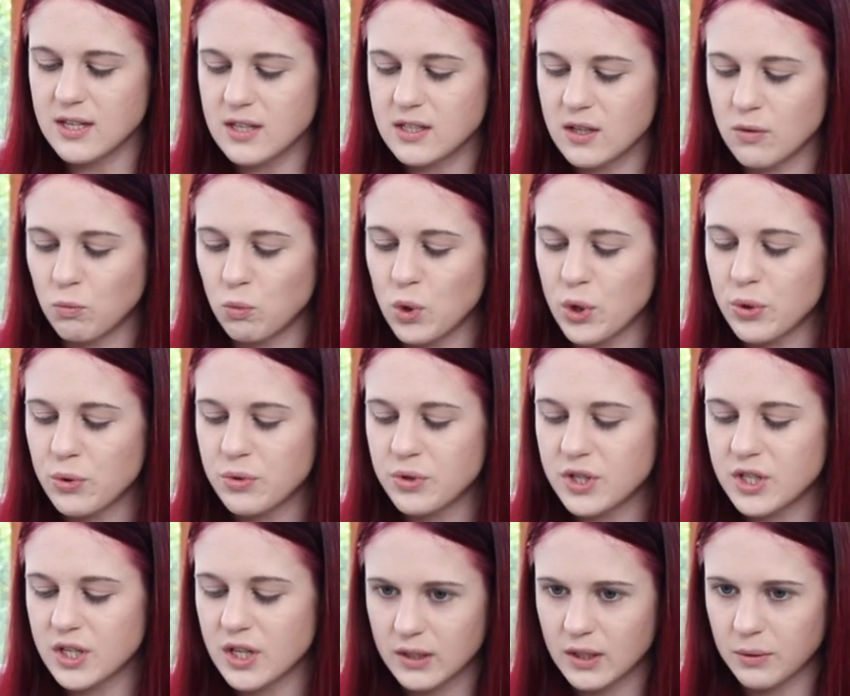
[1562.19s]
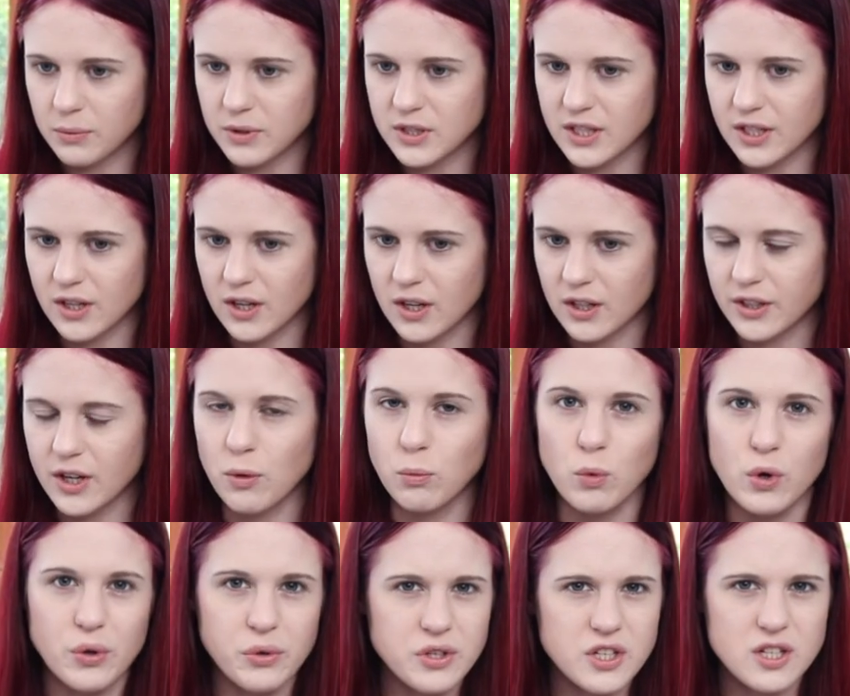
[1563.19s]
is a wound, what's it called? A
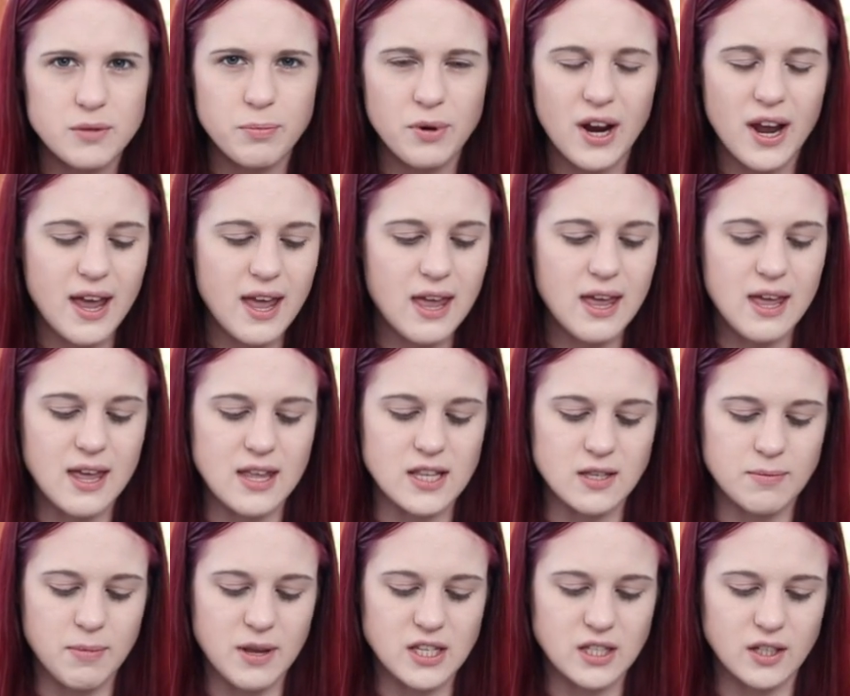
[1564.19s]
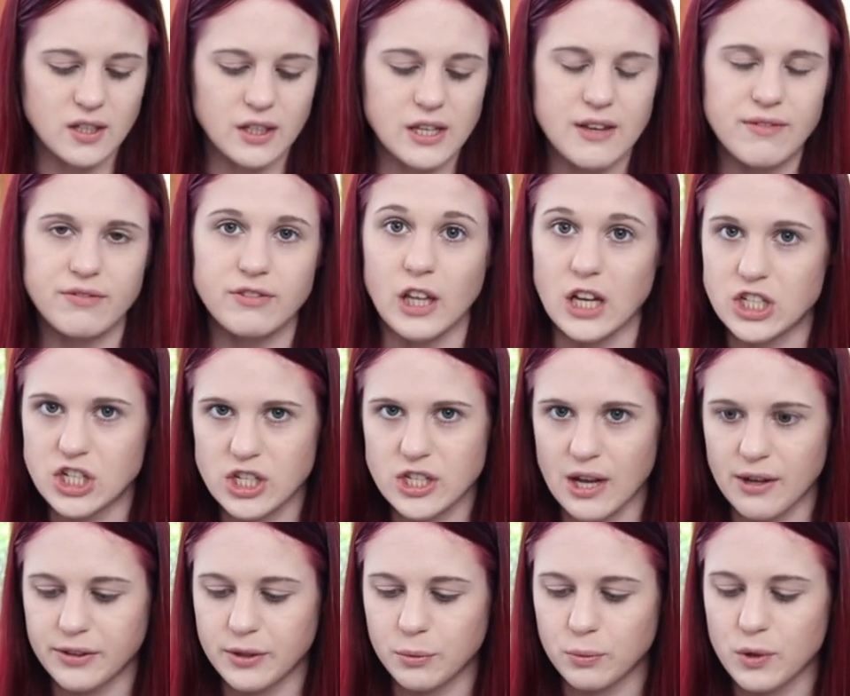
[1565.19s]
wound spray. It basically flushes
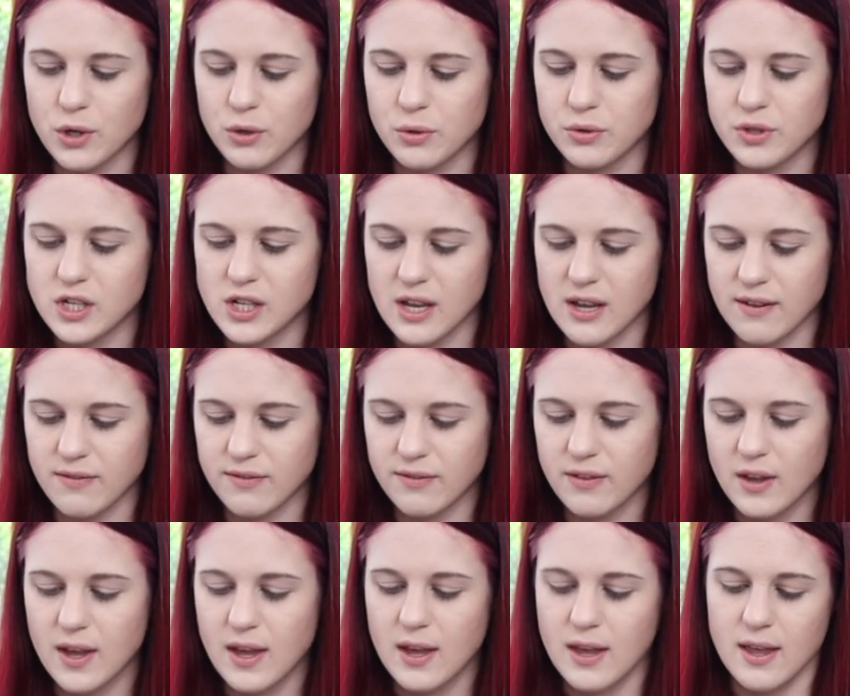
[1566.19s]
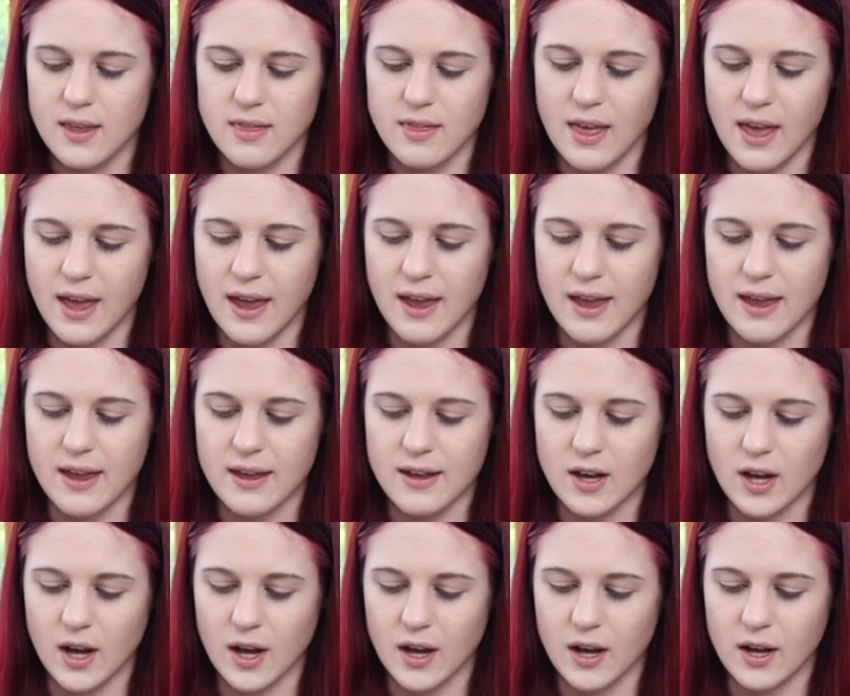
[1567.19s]
out the wound if they
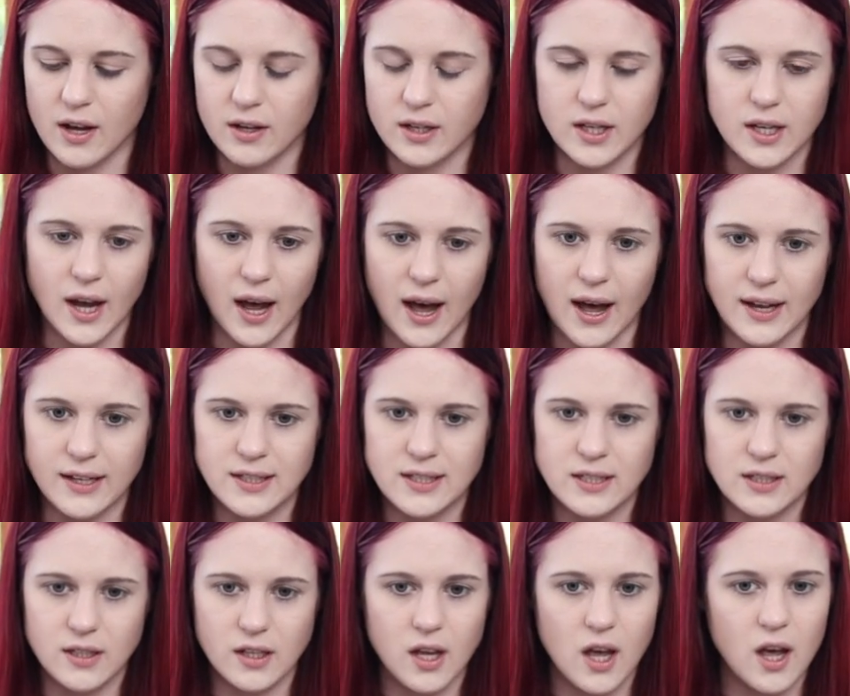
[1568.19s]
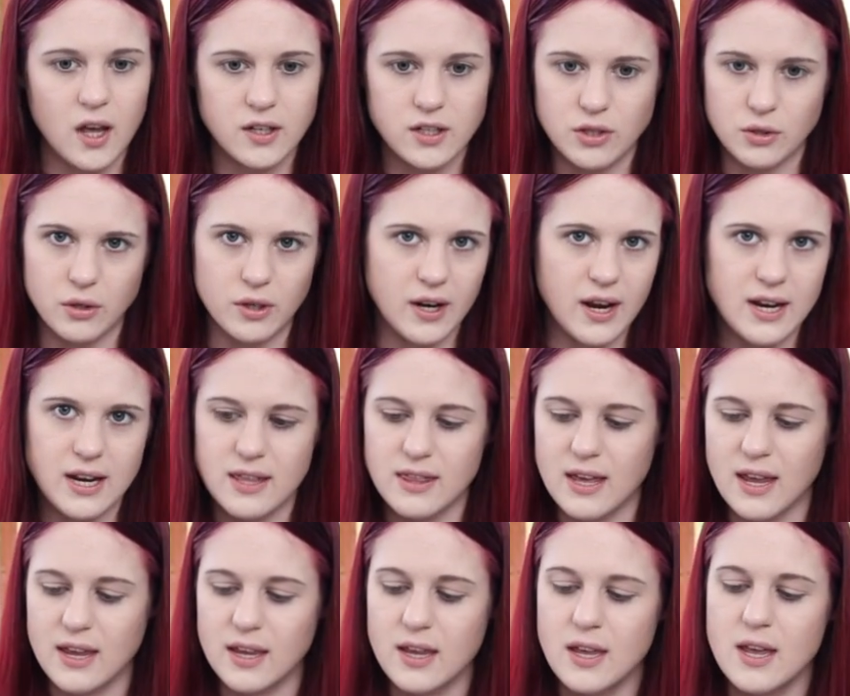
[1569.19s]
uh, got cut or
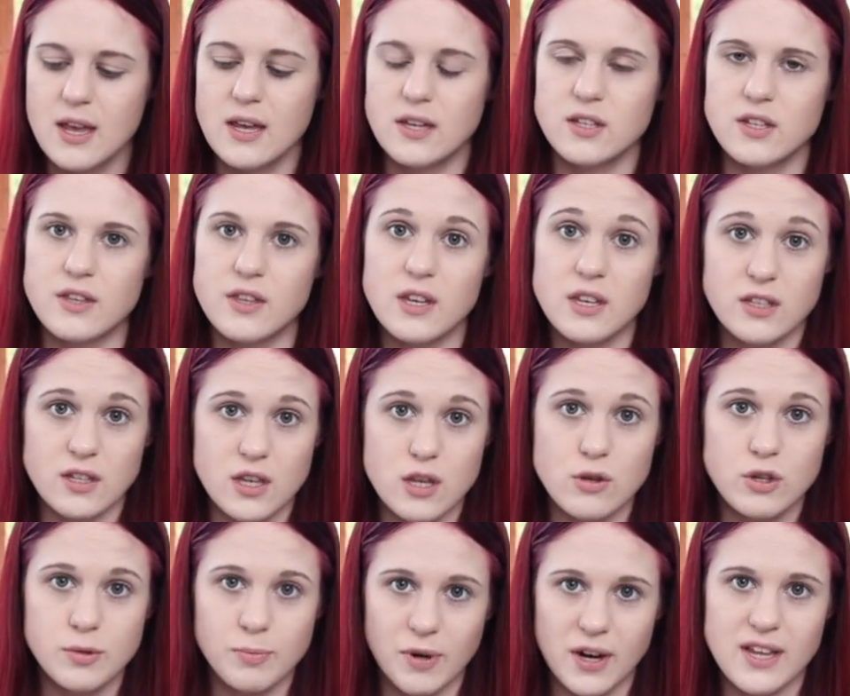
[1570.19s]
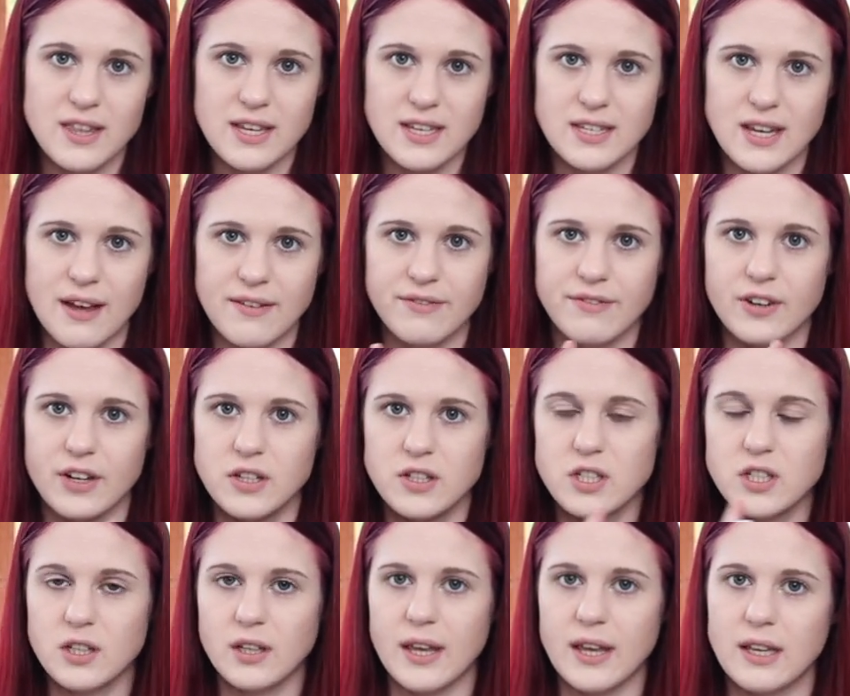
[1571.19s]
anything. So that you spray this on
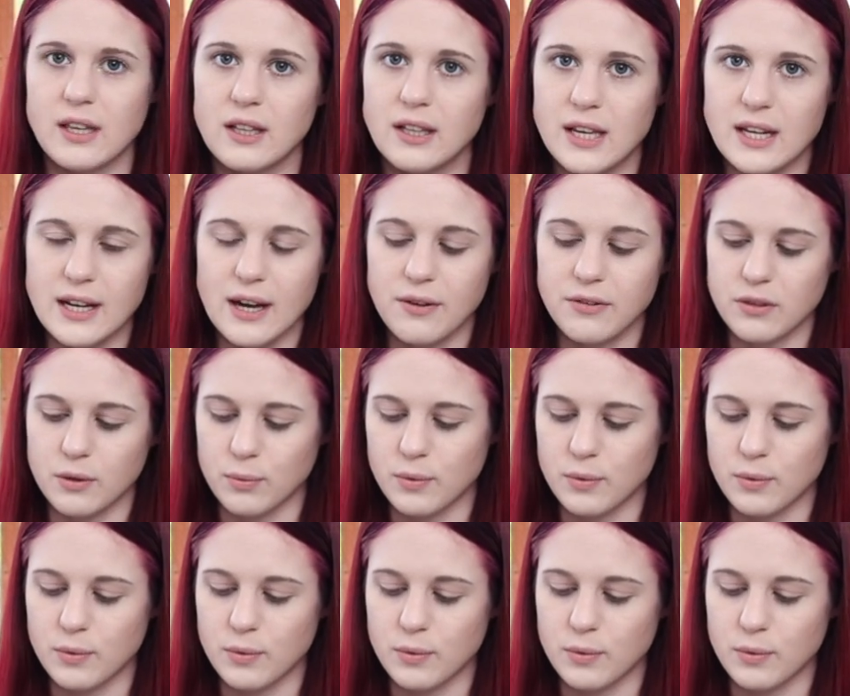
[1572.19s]
first to like clean out the